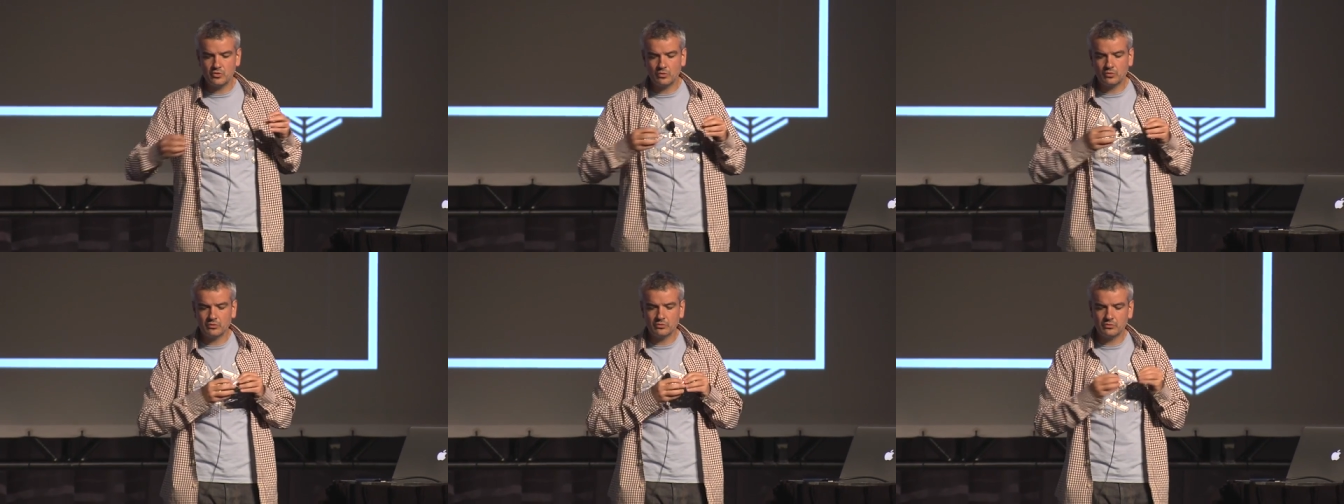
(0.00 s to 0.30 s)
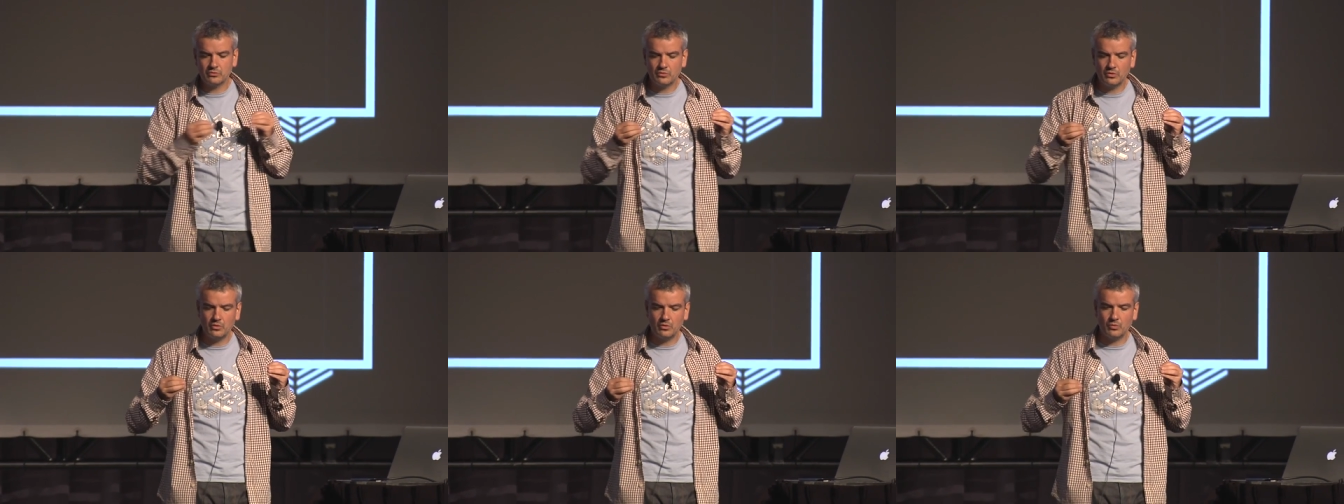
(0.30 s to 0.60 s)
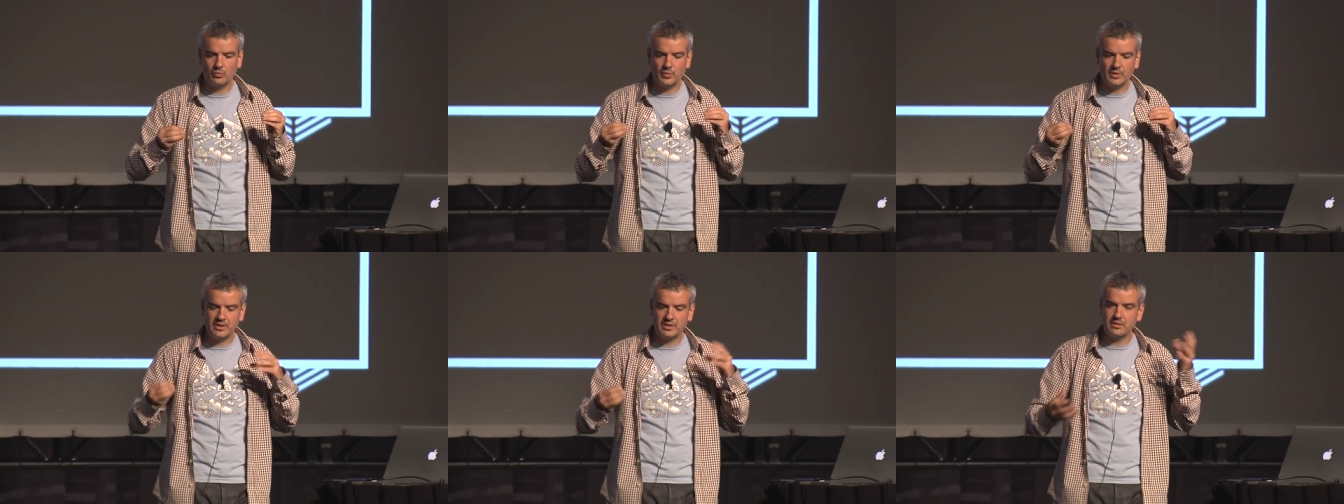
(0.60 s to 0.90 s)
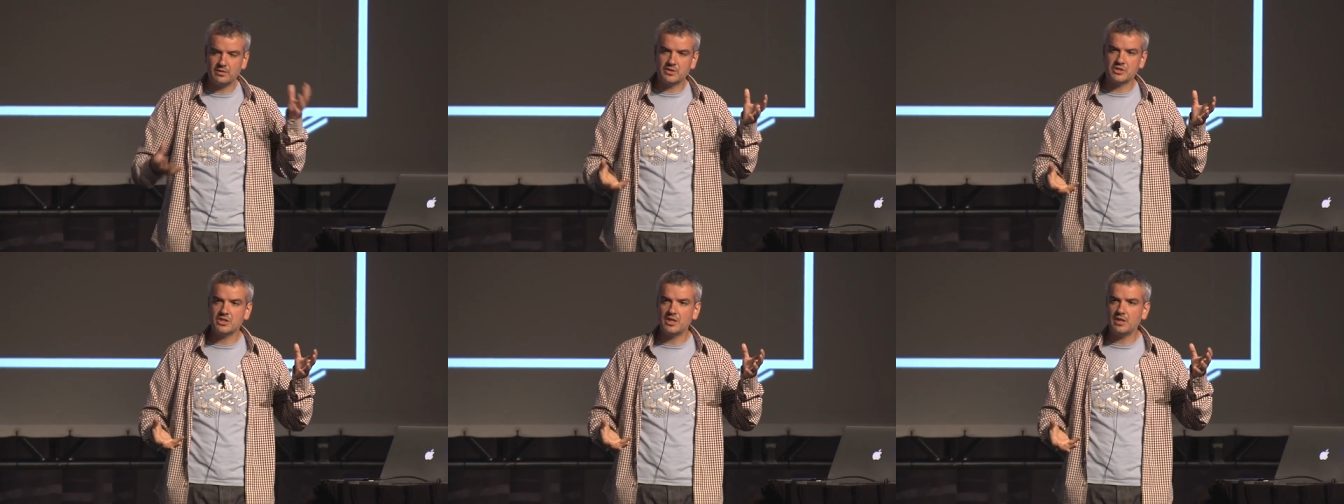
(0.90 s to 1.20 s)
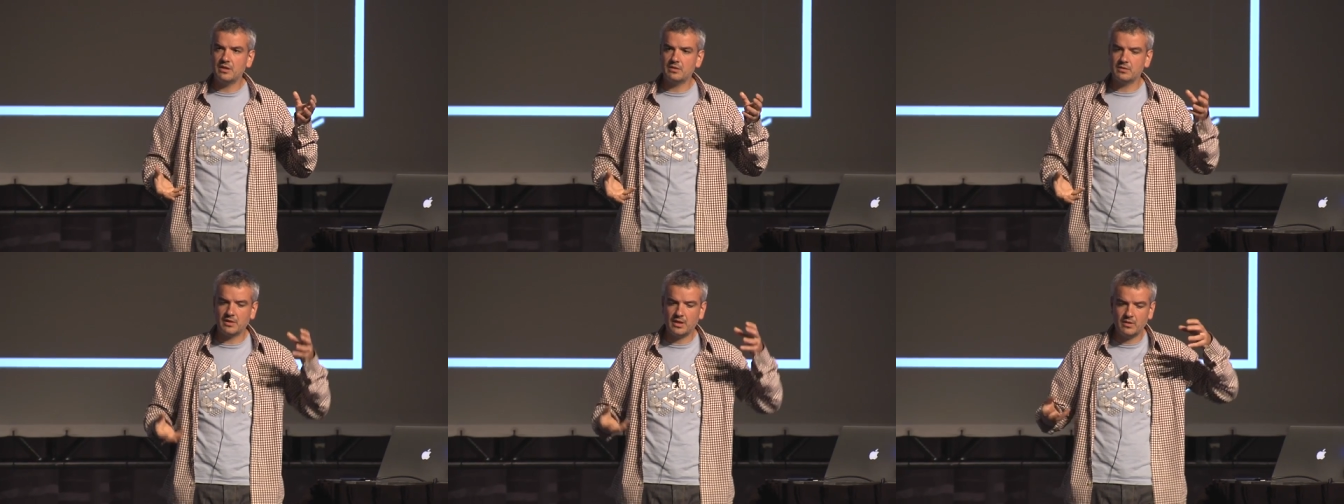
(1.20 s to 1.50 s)
You control within the
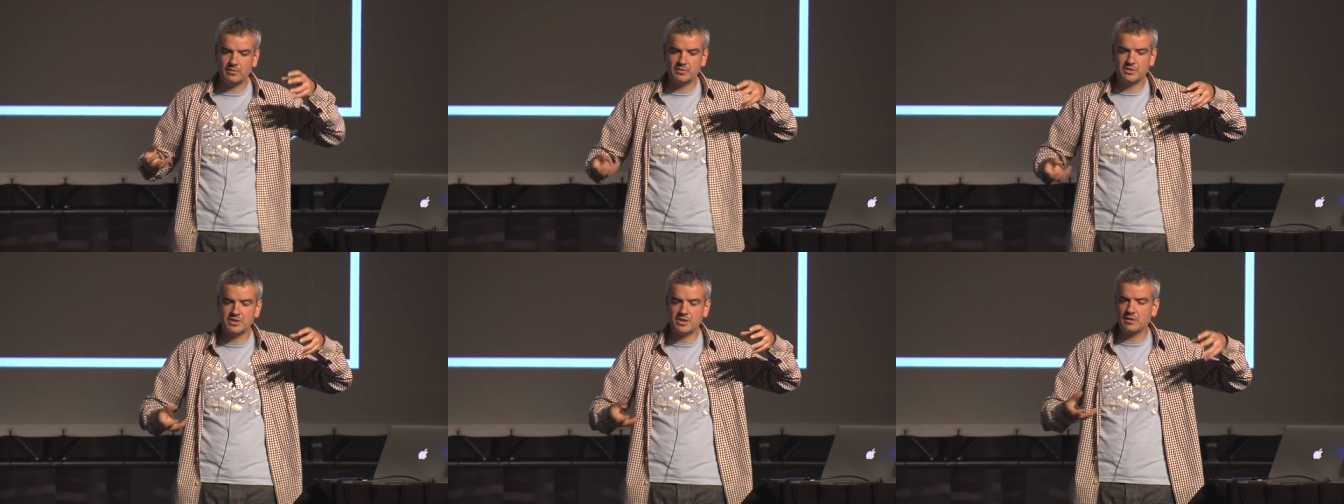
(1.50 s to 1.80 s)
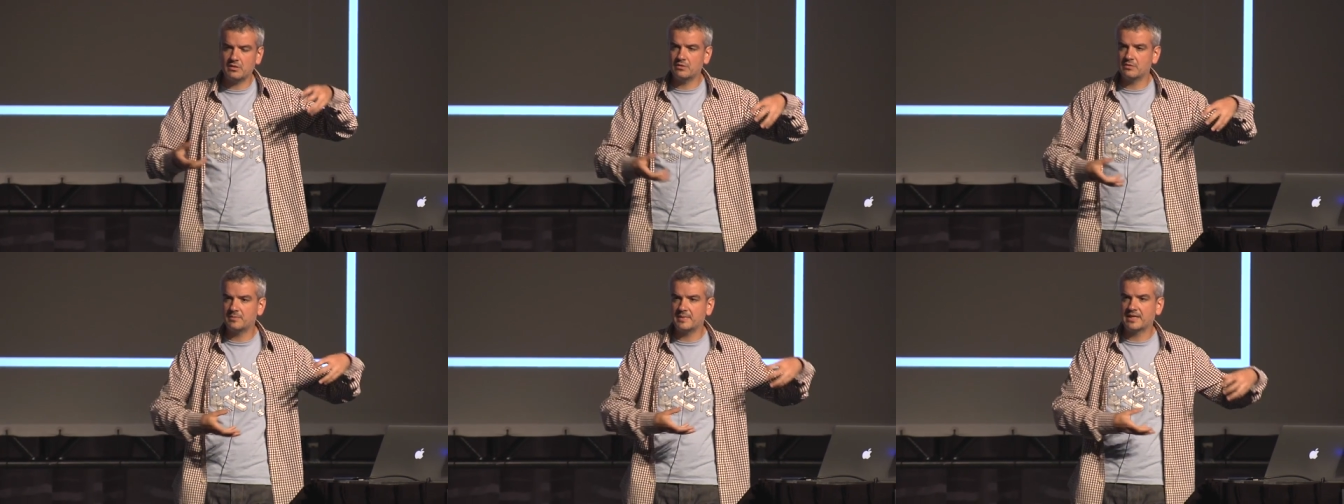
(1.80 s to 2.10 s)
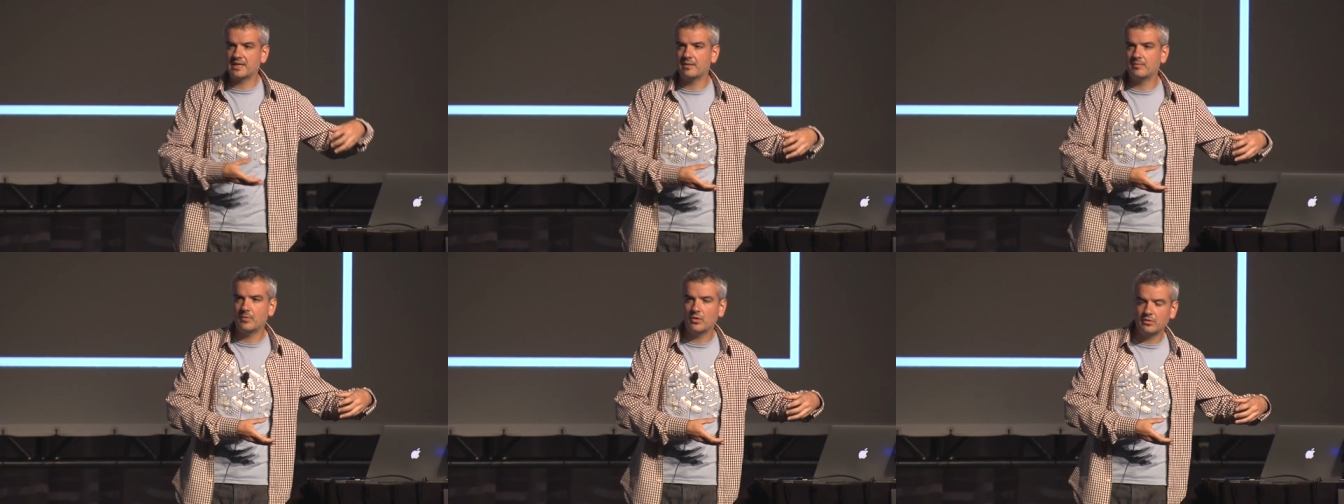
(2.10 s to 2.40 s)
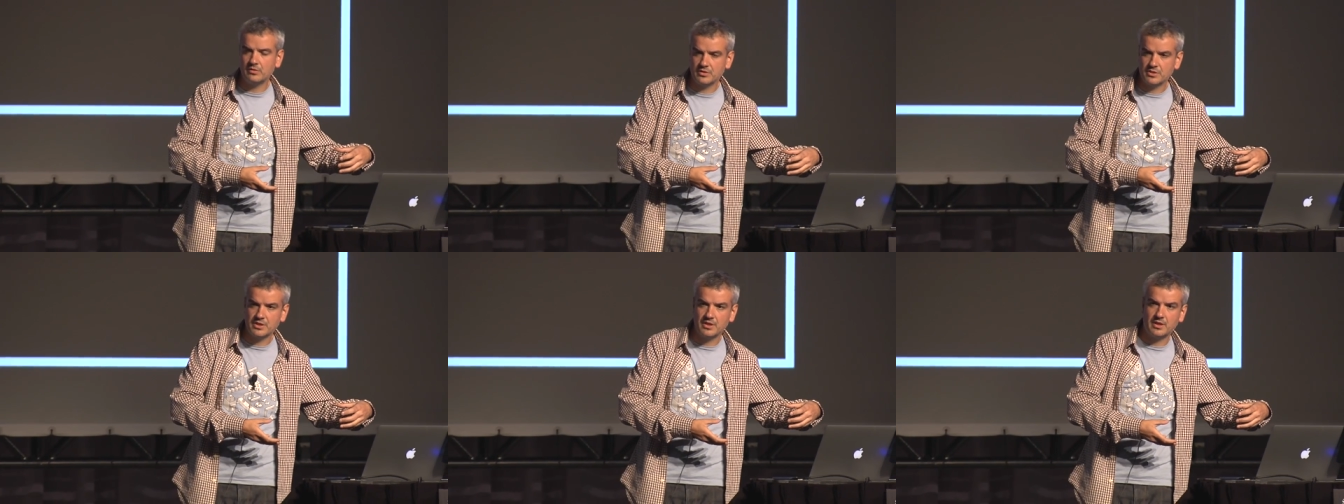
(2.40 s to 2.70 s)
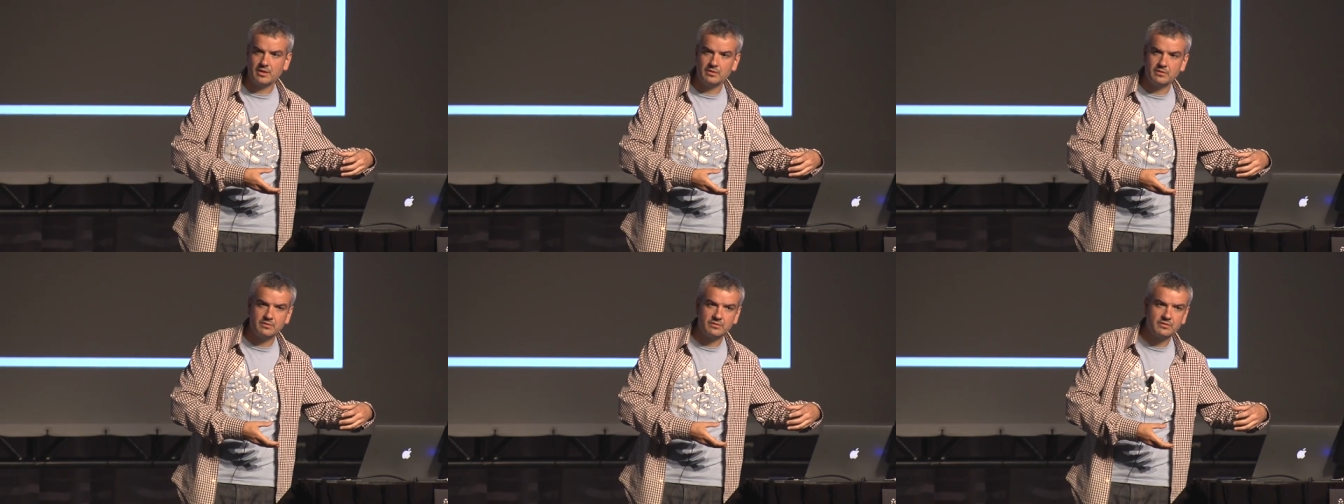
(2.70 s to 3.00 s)
shader how the shaders become other
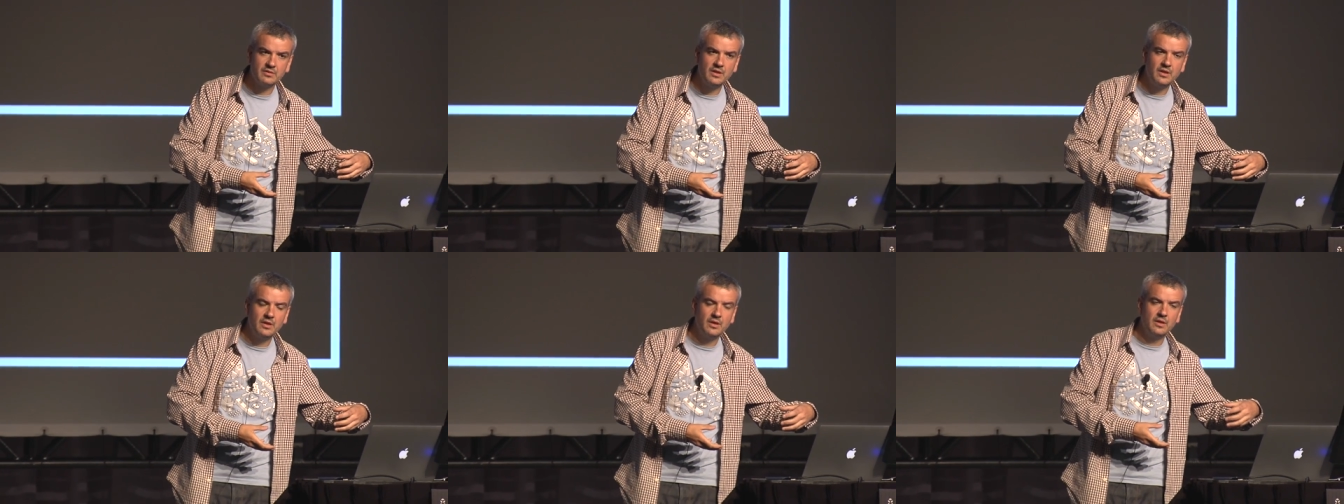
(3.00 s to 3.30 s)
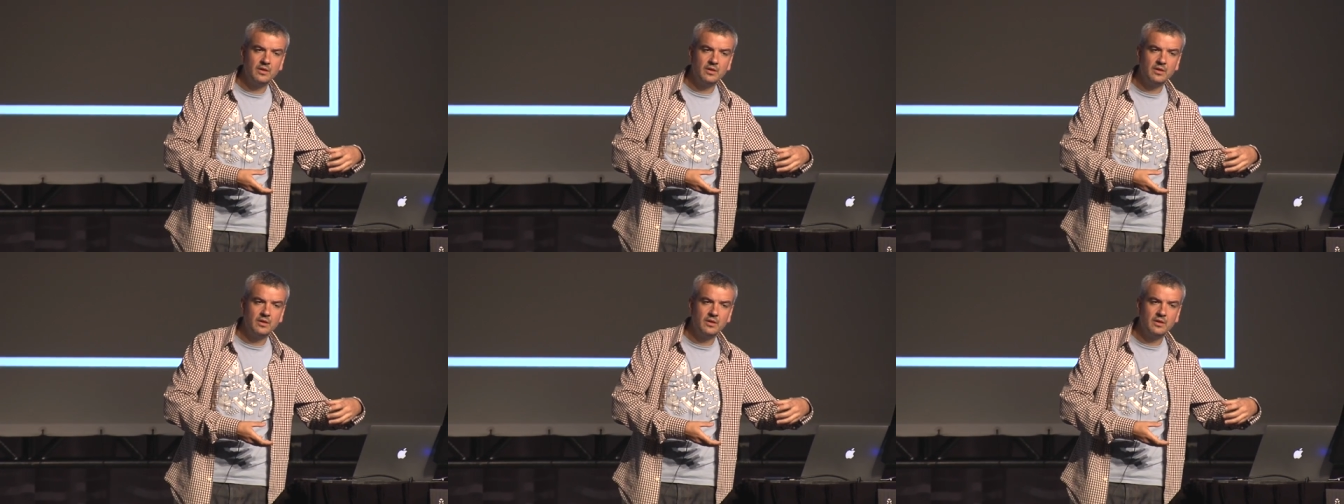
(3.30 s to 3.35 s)
shaders.